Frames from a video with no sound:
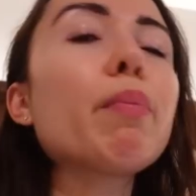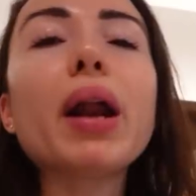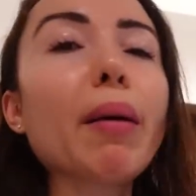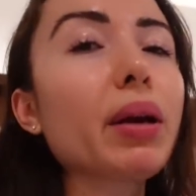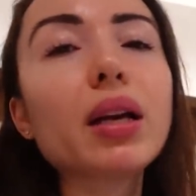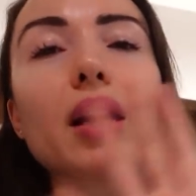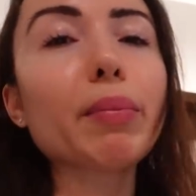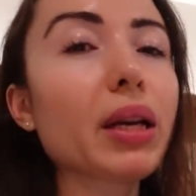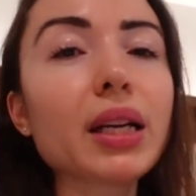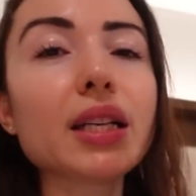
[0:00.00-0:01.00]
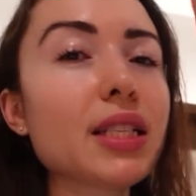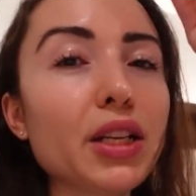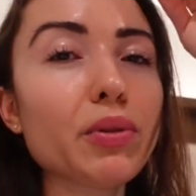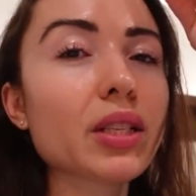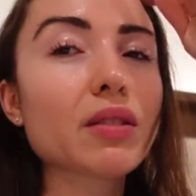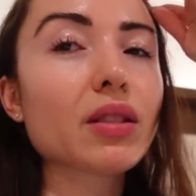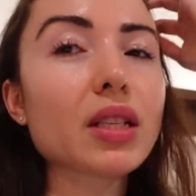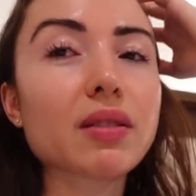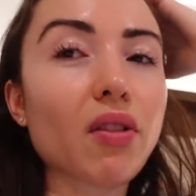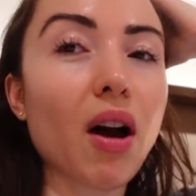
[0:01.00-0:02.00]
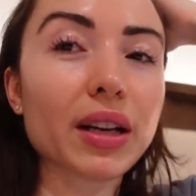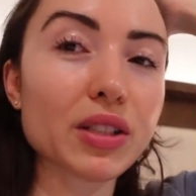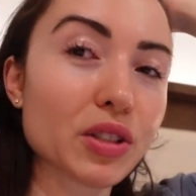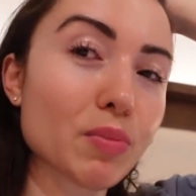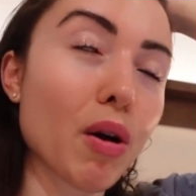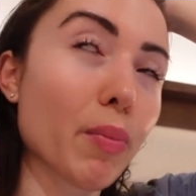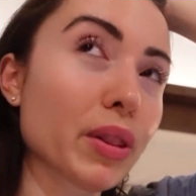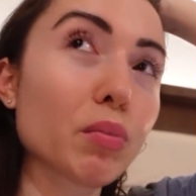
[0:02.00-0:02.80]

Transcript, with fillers: but I'm gonna I'm gonna continue this this vlog until tomorrow. But